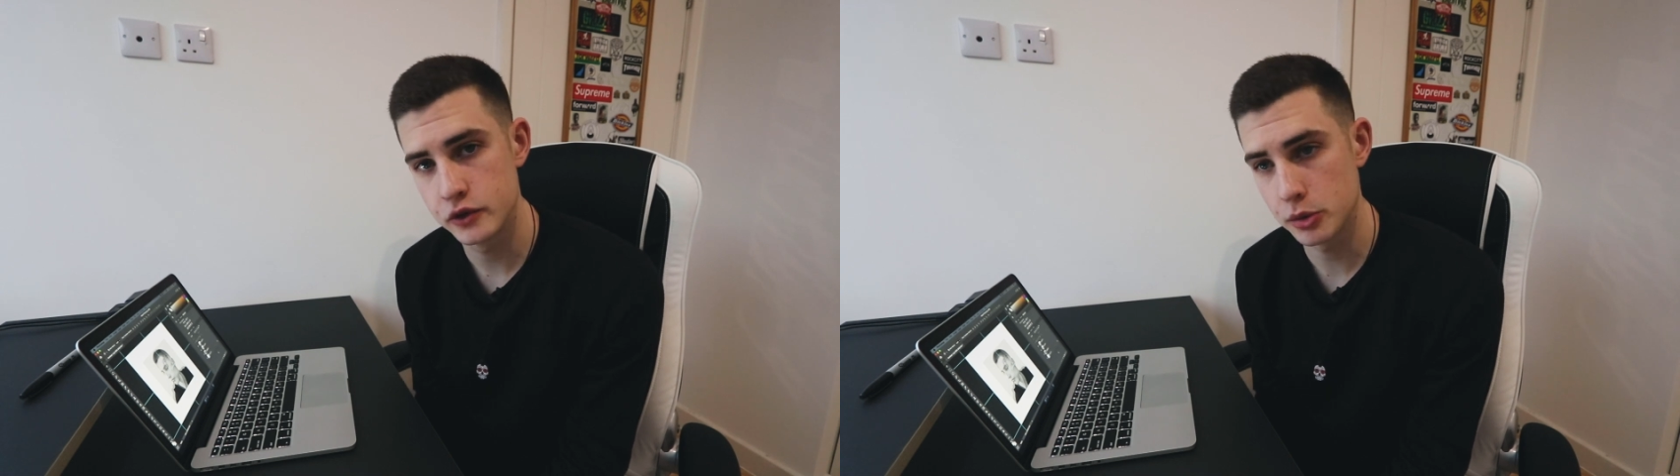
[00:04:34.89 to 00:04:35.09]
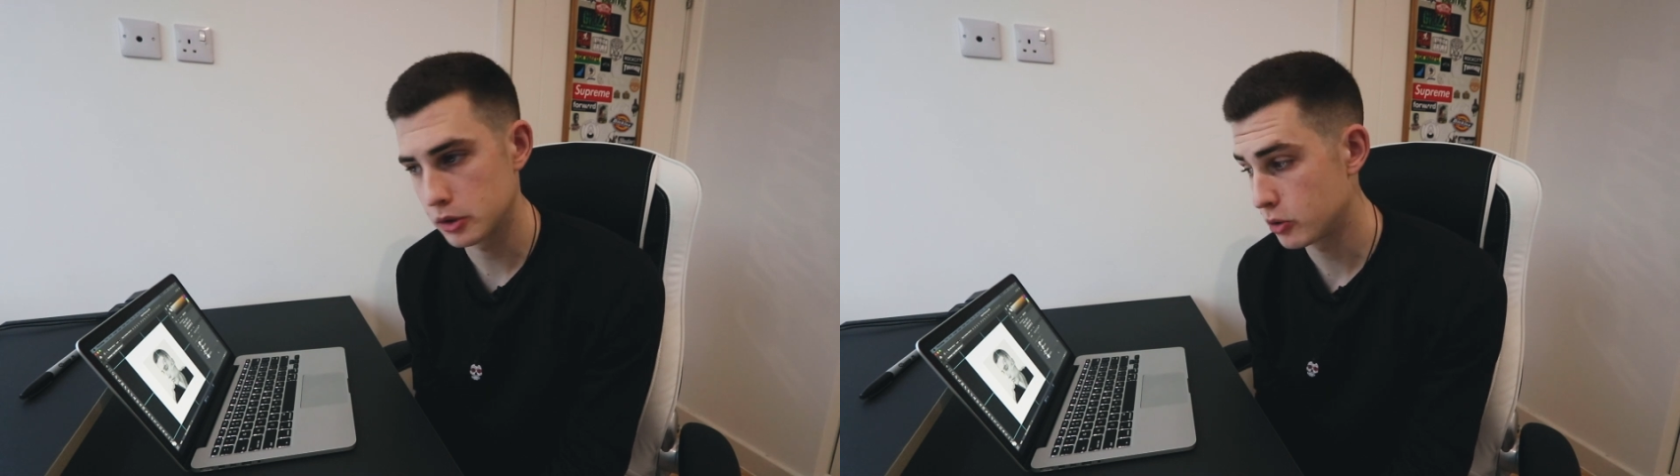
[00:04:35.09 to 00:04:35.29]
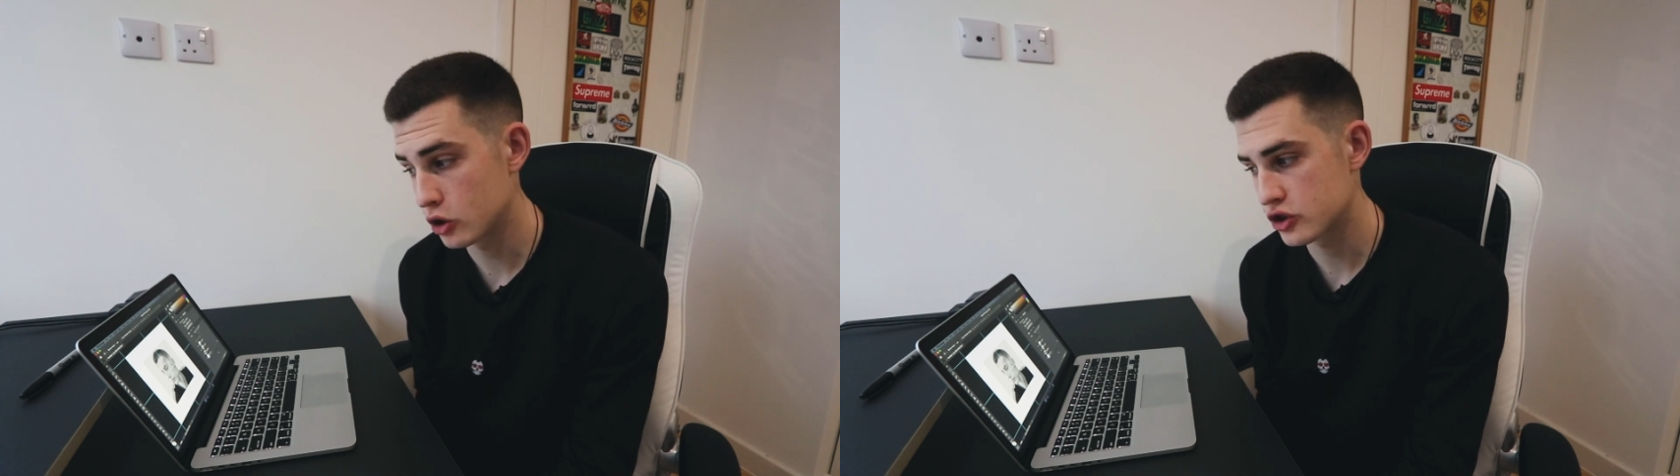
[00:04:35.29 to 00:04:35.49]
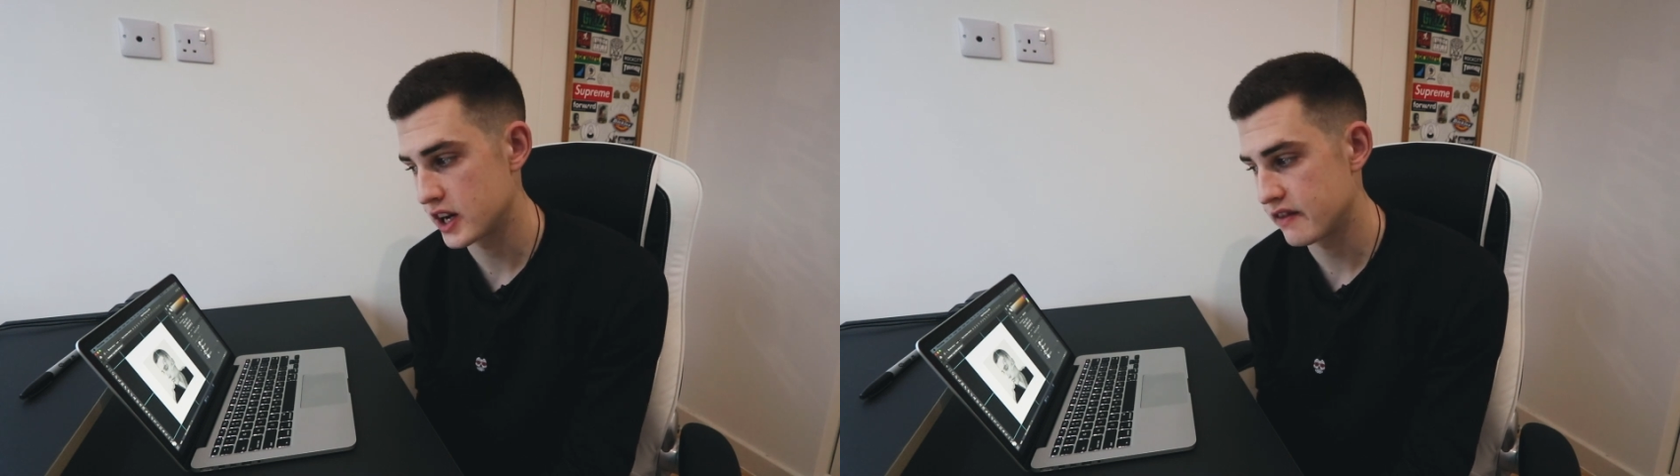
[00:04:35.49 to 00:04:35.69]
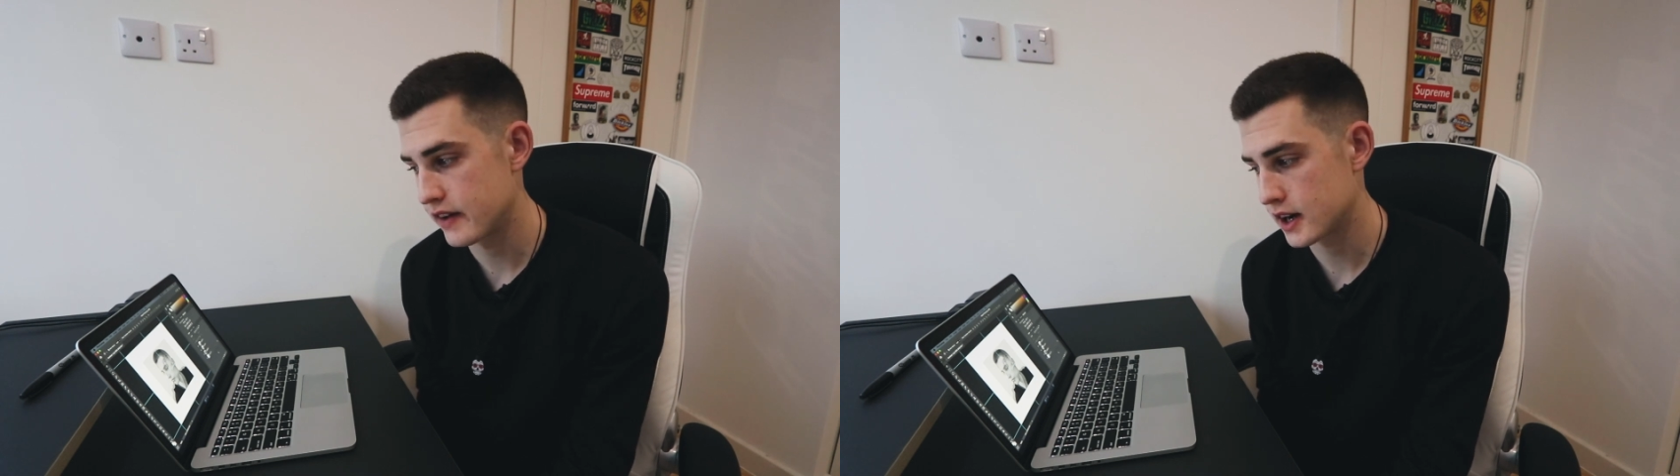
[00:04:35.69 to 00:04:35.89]
double
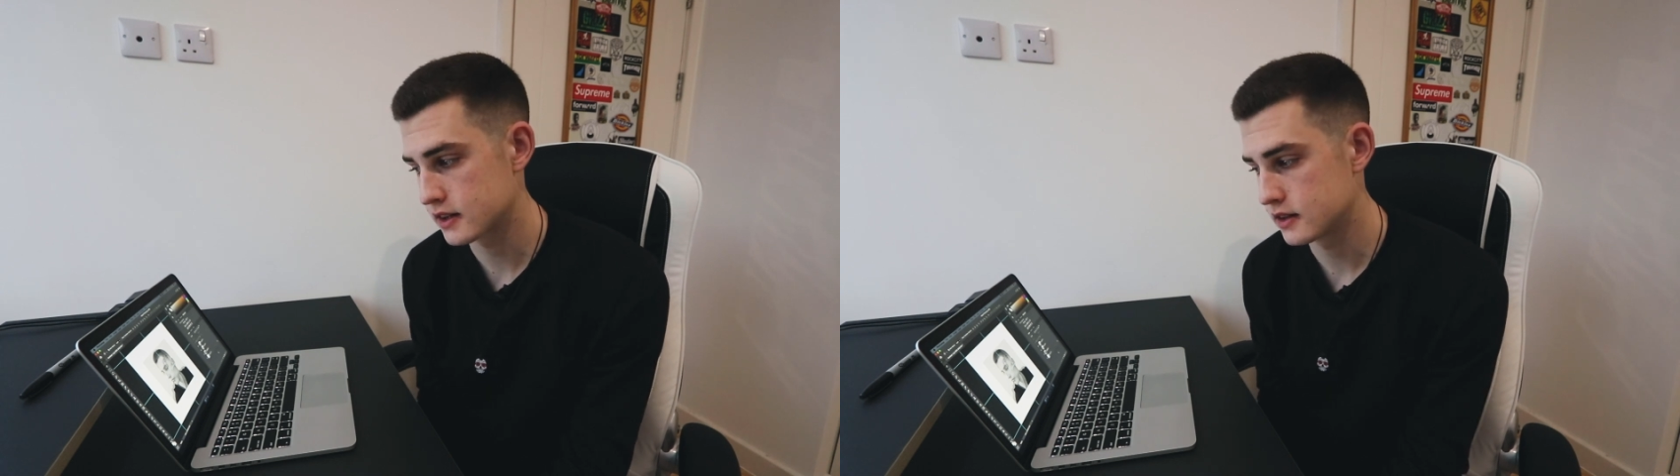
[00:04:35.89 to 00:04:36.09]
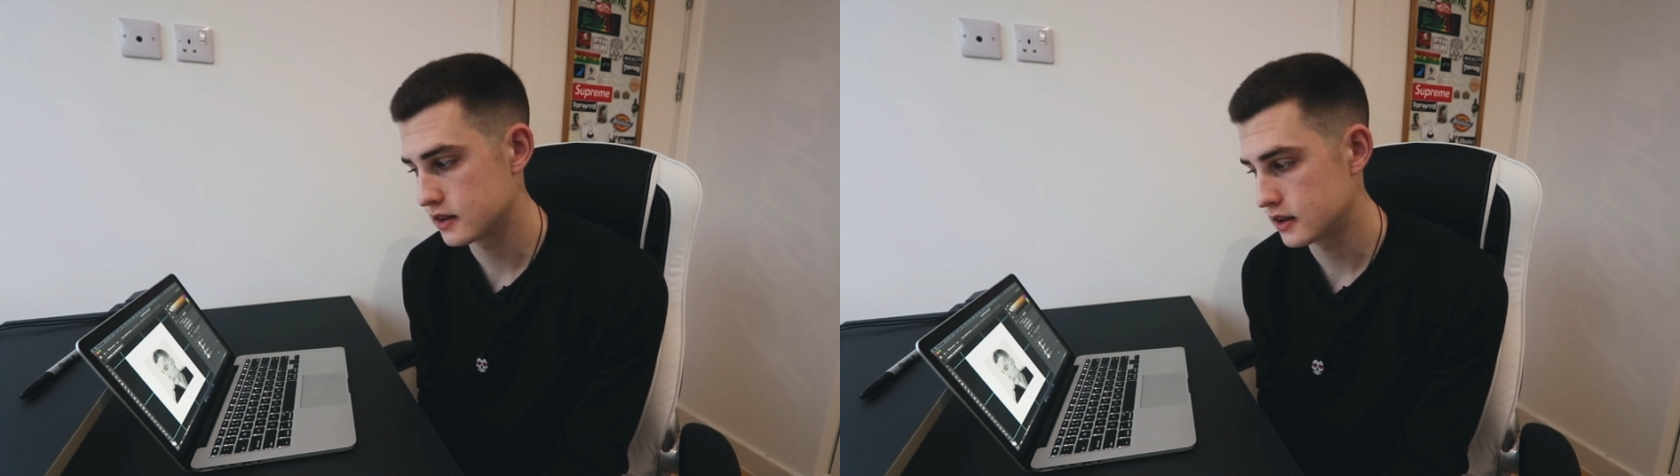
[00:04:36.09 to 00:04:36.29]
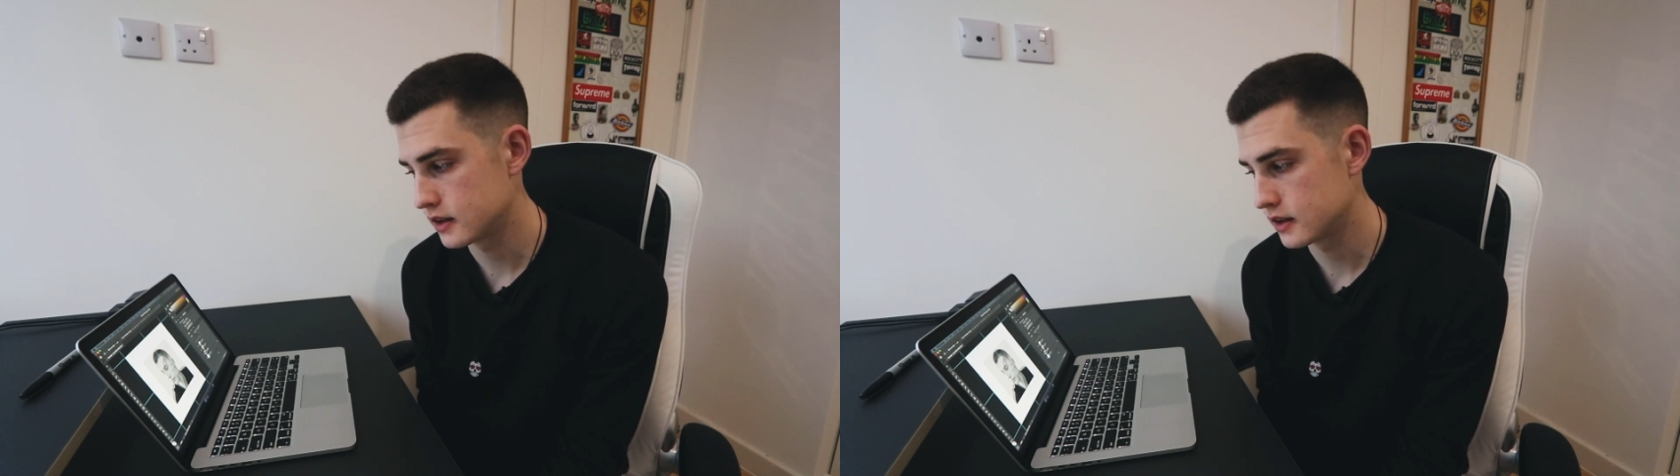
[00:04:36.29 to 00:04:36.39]
portrait effect.